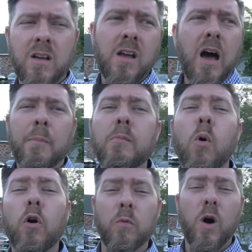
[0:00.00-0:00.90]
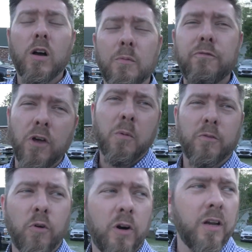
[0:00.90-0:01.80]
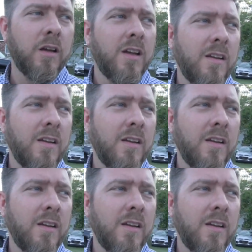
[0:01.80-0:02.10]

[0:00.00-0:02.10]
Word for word: I'll be more than welcome to film it for you.